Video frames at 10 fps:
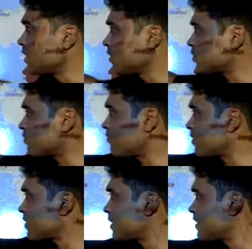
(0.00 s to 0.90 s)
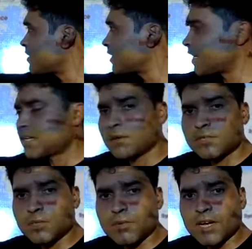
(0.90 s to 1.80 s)
So first is Strait of
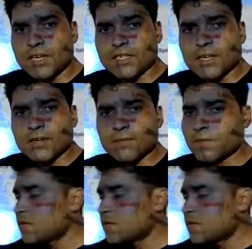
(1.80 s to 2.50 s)
Gibraltar.